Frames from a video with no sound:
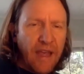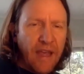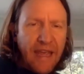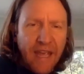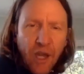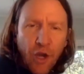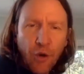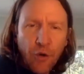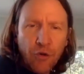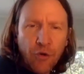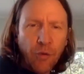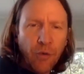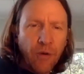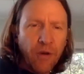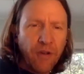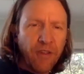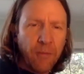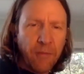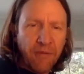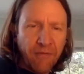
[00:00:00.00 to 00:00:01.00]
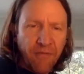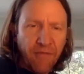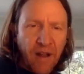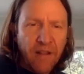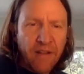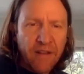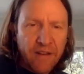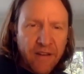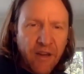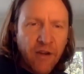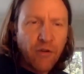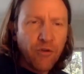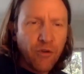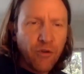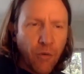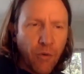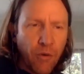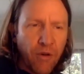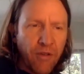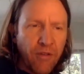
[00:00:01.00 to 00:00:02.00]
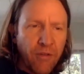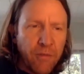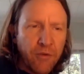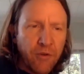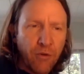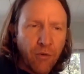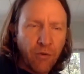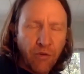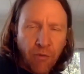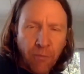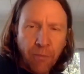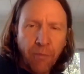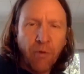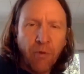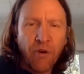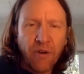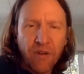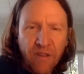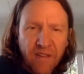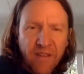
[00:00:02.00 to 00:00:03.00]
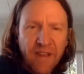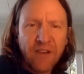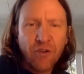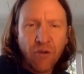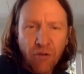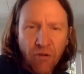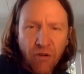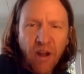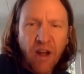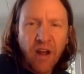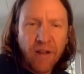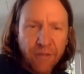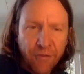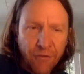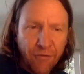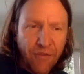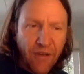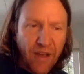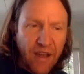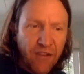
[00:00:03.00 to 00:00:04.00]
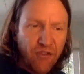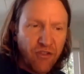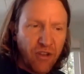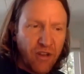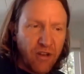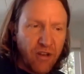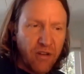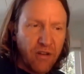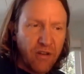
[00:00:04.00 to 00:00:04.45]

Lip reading: ecotourism and volunteer tourism to support sea turtle conservation.